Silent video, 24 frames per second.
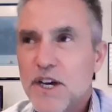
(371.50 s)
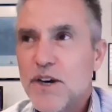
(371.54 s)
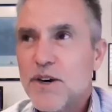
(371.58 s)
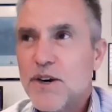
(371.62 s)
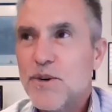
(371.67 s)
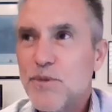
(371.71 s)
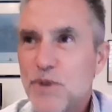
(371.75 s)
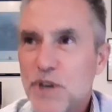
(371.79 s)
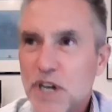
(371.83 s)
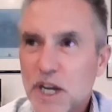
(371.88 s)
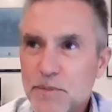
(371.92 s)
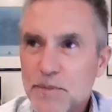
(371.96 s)

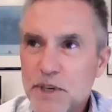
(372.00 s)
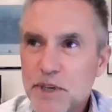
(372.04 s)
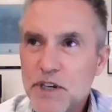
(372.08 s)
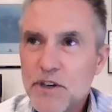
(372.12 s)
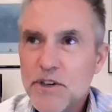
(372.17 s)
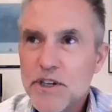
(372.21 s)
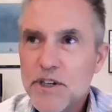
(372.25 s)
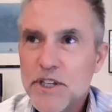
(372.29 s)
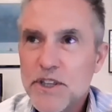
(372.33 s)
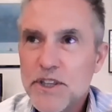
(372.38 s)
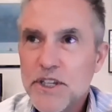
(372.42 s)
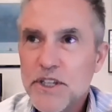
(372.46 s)
what I'm
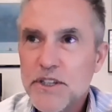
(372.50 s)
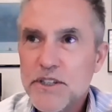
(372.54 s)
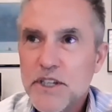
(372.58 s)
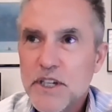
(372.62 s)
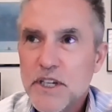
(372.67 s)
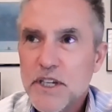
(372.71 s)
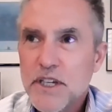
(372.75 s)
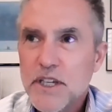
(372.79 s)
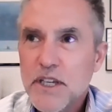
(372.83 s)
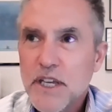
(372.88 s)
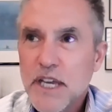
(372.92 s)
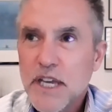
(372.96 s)
hearing, that
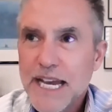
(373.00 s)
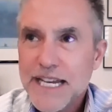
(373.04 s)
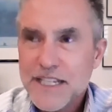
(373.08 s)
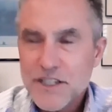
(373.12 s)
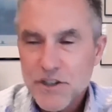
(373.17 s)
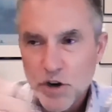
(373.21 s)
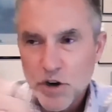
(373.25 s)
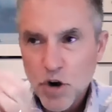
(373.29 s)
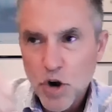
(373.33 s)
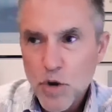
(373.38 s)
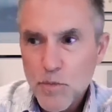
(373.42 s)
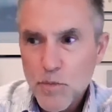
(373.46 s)
as
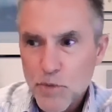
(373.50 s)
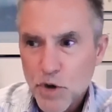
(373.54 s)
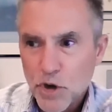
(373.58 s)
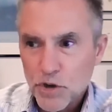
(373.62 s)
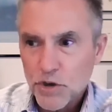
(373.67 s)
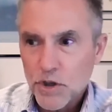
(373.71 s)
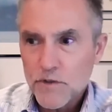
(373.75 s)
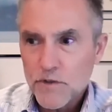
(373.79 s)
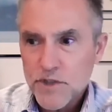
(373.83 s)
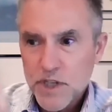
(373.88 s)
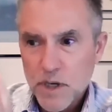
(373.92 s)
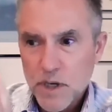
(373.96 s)
a
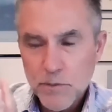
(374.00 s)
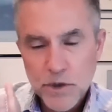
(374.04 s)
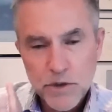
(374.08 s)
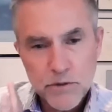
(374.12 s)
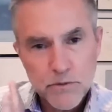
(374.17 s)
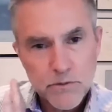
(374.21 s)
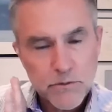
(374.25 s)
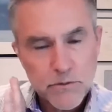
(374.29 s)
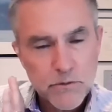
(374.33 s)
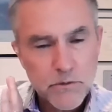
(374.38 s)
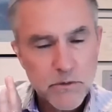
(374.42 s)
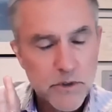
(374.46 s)
homeowner, if
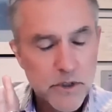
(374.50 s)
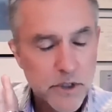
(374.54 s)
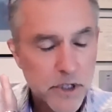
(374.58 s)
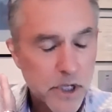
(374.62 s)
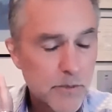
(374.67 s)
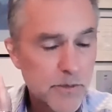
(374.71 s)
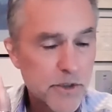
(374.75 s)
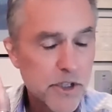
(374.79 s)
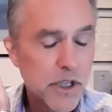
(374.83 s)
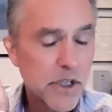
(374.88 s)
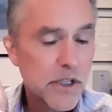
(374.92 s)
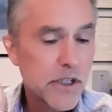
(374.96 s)
someone
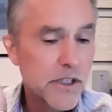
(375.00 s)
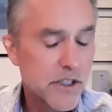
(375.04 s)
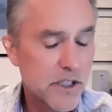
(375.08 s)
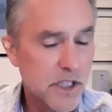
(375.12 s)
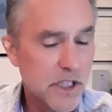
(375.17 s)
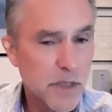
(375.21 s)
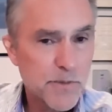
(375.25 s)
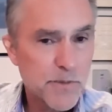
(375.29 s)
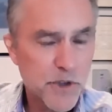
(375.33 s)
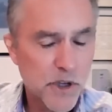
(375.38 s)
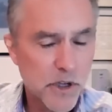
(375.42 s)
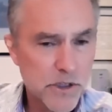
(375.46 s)
comes in and
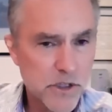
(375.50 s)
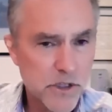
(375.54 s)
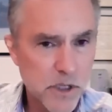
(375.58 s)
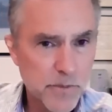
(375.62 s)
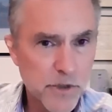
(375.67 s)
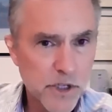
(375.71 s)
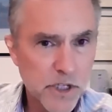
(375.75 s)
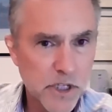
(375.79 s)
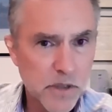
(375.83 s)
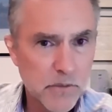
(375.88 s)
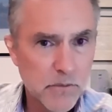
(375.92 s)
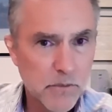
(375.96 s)
slips on
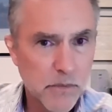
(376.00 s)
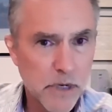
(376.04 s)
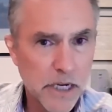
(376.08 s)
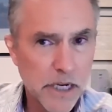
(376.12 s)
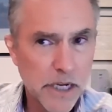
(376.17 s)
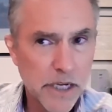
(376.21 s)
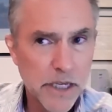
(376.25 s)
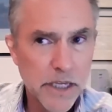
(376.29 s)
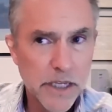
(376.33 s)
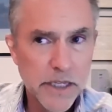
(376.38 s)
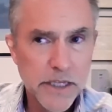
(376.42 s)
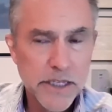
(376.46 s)
something in
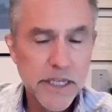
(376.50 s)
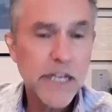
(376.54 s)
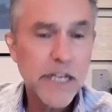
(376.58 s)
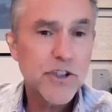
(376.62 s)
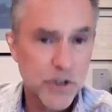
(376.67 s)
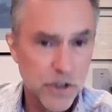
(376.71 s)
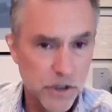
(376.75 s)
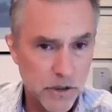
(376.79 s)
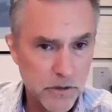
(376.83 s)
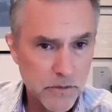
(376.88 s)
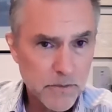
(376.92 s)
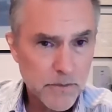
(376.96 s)
my
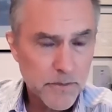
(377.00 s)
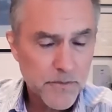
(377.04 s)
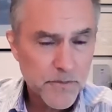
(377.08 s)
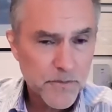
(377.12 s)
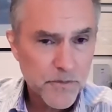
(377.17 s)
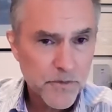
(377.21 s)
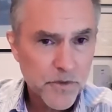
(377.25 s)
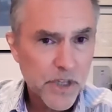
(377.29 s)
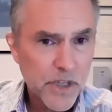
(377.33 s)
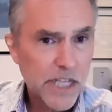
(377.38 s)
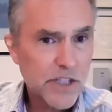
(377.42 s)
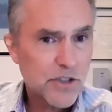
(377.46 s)
kitchen,
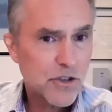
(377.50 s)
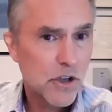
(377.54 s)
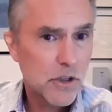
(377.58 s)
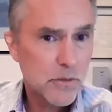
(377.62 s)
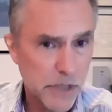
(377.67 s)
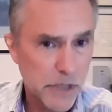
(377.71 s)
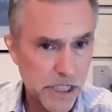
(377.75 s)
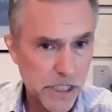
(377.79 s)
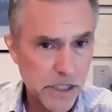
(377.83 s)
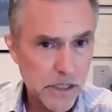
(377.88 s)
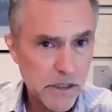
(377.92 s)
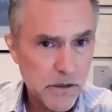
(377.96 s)
that's on
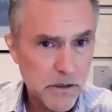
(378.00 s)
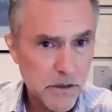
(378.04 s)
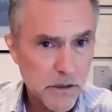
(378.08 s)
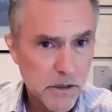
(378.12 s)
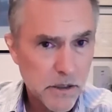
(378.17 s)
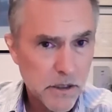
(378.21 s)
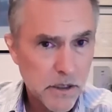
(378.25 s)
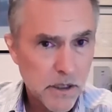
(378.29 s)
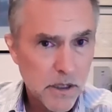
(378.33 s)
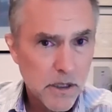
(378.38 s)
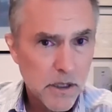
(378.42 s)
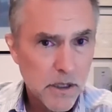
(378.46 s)
me.
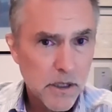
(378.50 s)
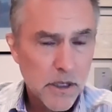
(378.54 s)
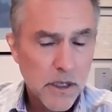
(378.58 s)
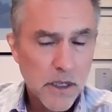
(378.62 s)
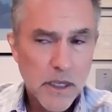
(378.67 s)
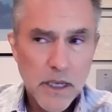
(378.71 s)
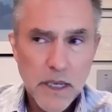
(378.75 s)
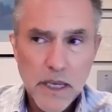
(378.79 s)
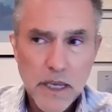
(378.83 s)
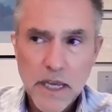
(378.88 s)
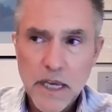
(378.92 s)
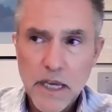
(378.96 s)

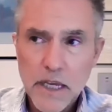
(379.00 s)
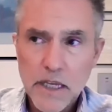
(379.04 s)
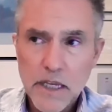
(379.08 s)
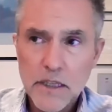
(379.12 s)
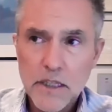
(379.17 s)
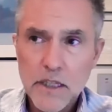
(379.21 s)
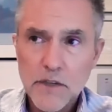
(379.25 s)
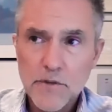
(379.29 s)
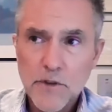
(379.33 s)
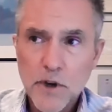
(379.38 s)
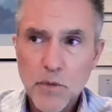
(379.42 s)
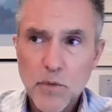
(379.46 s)
Mm-hmm.
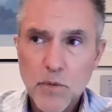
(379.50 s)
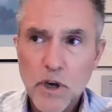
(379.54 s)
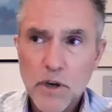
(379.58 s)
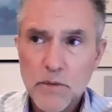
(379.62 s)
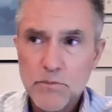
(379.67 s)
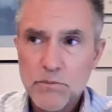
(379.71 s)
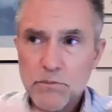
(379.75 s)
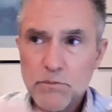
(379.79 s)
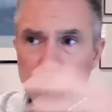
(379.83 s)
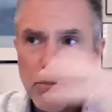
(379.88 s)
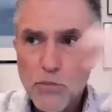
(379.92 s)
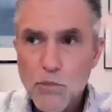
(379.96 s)
And if I
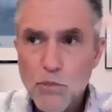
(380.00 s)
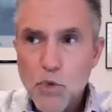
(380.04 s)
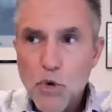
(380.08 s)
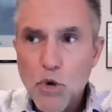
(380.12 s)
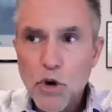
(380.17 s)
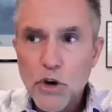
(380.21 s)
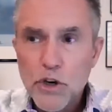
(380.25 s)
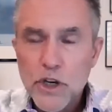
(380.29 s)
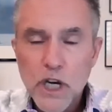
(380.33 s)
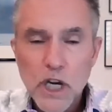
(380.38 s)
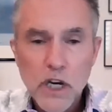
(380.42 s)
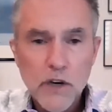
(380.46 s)
want
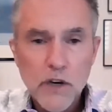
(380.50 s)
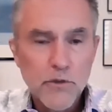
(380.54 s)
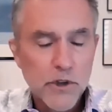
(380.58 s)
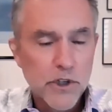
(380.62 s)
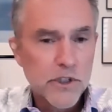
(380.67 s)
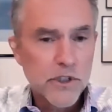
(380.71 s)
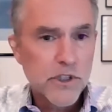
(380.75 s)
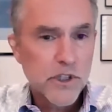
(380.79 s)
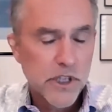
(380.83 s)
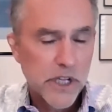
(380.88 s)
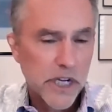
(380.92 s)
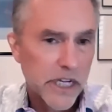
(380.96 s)
more
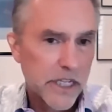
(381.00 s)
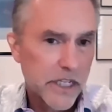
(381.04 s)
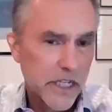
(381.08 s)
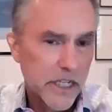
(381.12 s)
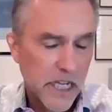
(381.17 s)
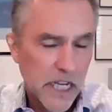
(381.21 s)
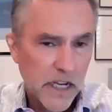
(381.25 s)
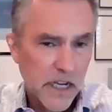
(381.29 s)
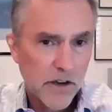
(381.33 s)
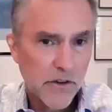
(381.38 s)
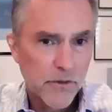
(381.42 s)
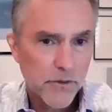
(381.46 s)
coverage, then I can
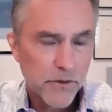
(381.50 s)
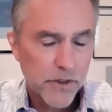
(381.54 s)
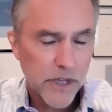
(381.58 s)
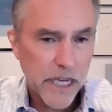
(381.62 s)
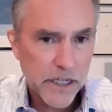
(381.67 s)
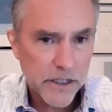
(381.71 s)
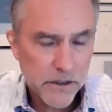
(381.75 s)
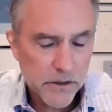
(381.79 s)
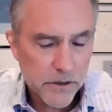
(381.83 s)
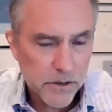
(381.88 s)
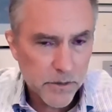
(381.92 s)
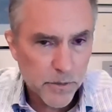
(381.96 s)
have
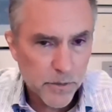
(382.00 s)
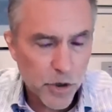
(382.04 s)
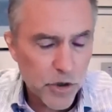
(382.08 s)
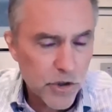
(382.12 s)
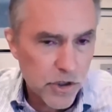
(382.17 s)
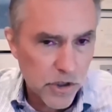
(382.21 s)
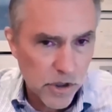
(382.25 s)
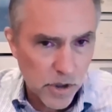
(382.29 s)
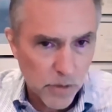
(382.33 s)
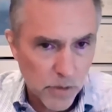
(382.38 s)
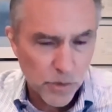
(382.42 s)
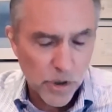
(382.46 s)
that
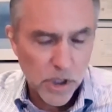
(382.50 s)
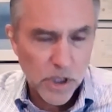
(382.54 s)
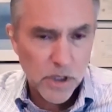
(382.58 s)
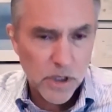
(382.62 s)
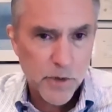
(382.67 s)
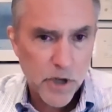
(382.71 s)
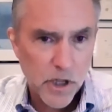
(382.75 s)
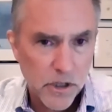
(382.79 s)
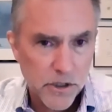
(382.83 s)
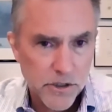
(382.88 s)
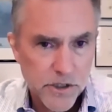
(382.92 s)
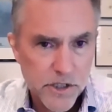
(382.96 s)
personal umbrella
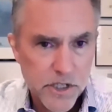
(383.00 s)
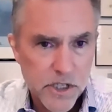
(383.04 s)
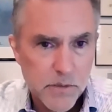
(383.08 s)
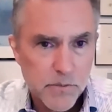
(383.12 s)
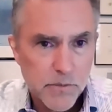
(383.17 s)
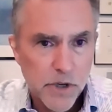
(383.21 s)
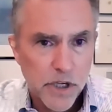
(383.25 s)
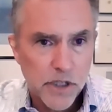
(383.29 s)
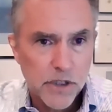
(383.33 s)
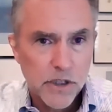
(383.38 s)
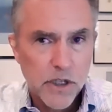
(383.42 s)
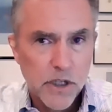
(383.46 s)
policy.
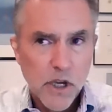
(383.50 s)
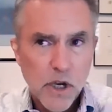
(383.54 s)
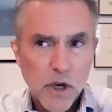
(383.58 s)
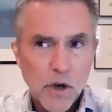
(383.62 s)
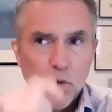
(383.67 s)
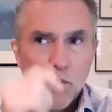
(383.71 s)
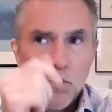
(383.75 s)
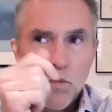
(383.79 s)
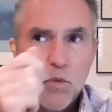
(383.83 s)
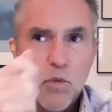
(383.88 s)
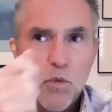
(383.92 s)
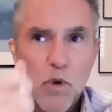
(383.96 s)
But
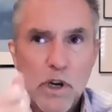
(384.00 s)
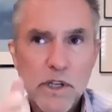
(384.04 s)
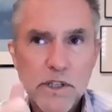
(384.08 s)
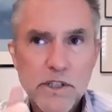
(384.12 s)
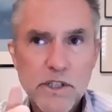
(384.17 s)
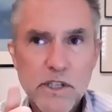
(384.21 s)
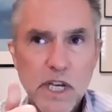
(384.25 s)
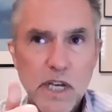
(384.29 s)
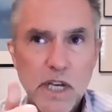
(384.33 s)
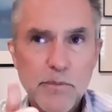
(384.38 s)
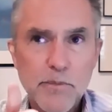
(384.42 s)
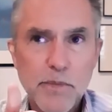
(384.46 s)

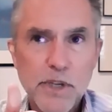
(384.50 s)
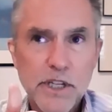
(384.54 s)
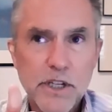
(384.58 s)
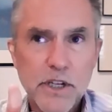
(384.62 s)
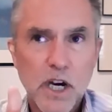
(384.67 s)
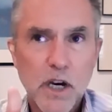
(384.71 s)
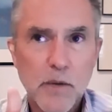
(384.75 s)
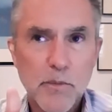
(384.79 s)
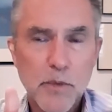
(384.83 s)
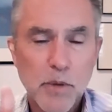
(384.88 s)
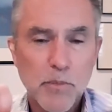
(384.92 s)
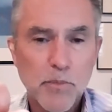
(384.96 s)
once I
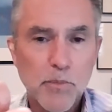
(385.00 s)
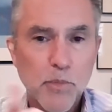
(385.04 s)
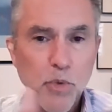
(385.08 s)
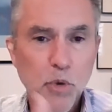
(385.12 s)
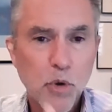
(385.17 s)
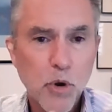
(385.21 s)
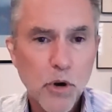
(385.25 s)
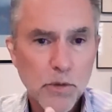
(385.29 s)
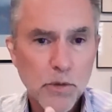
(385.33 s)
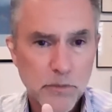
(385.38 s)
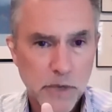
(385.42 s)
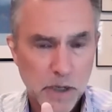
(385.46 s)
become a
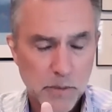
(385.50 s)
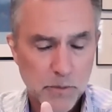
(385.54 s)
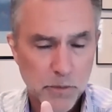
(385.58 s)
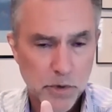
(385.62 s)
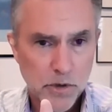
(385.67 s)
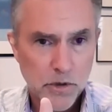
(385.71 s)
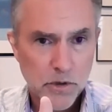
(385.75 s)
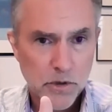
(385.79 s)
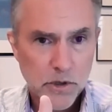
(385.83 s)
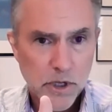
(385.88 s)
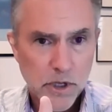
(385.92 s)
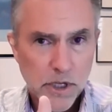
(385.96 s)
board
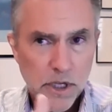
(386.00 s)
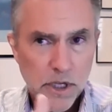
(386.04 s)
member,